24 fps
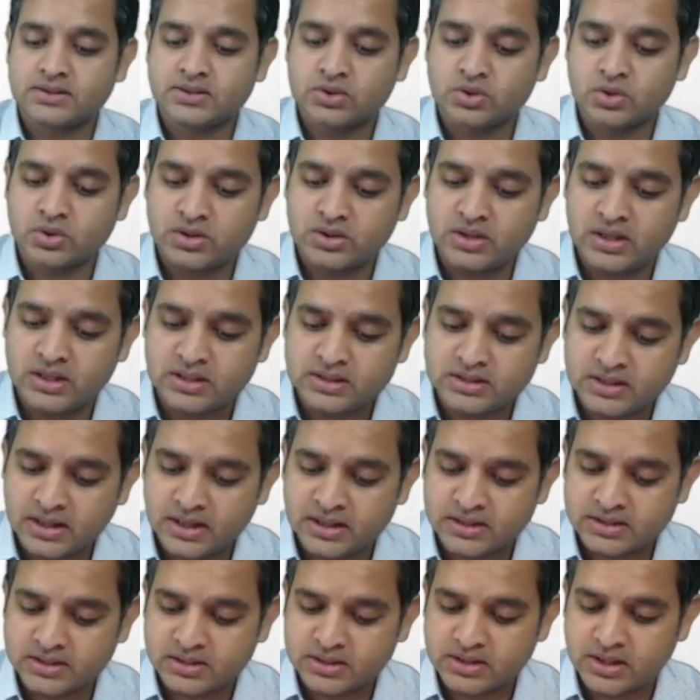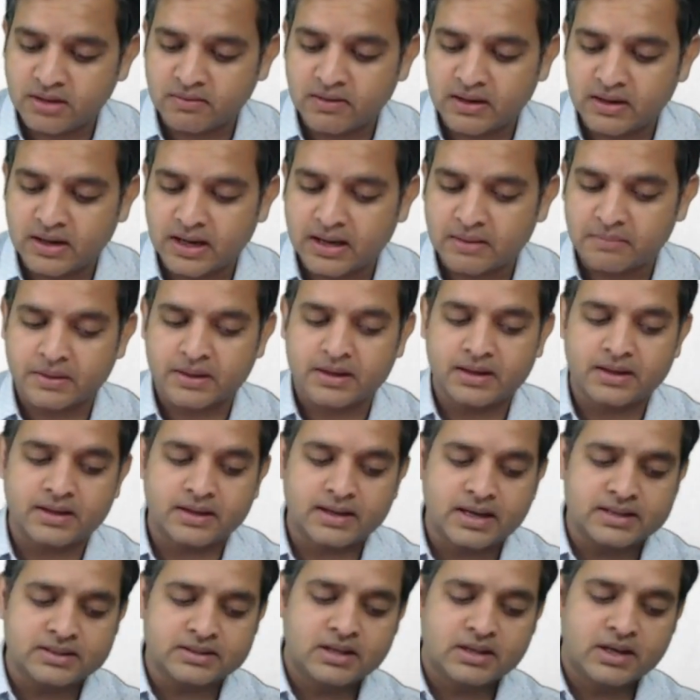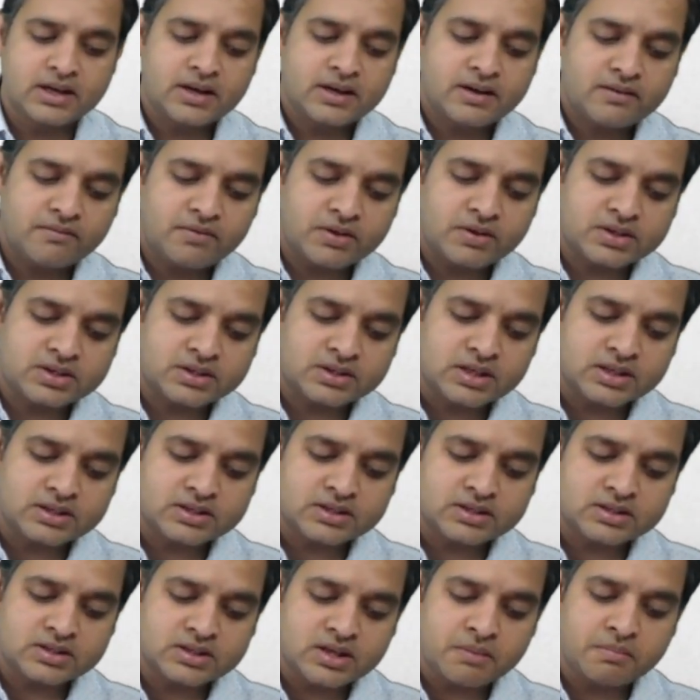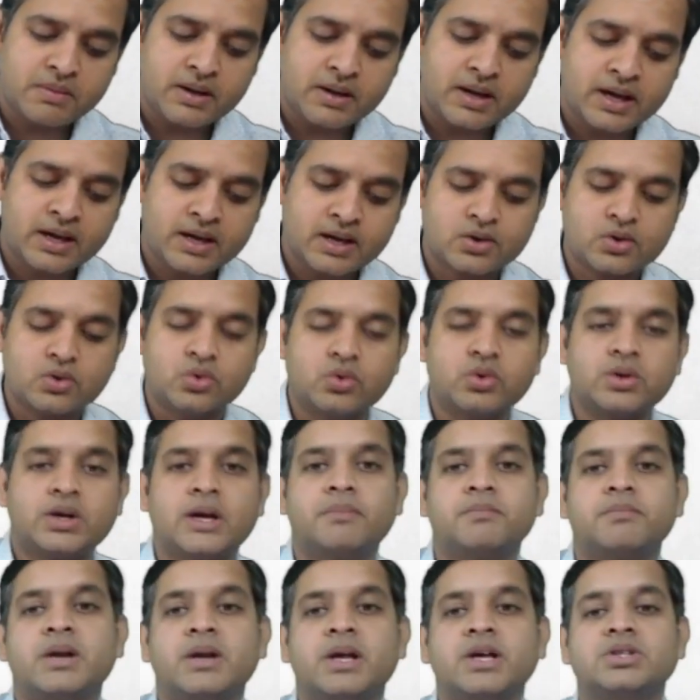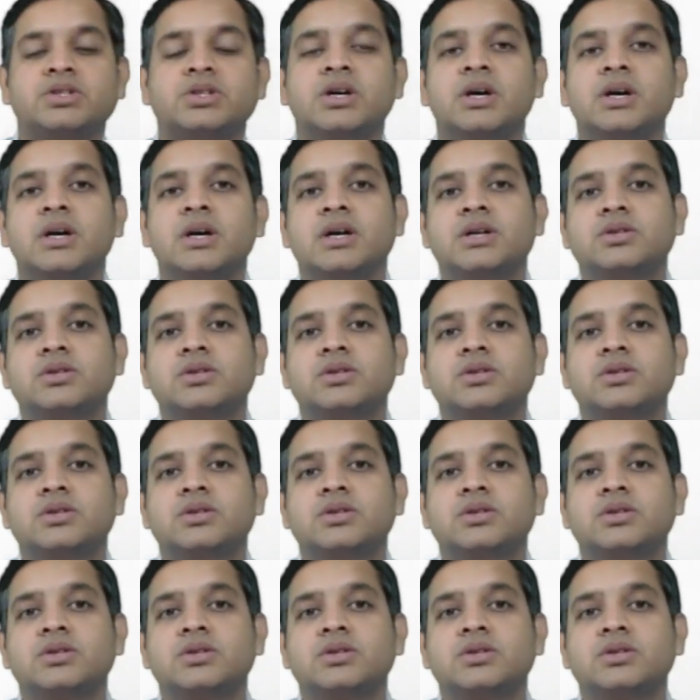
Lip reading: So this is T1 hyper intense, which is a subacute hemorrhage.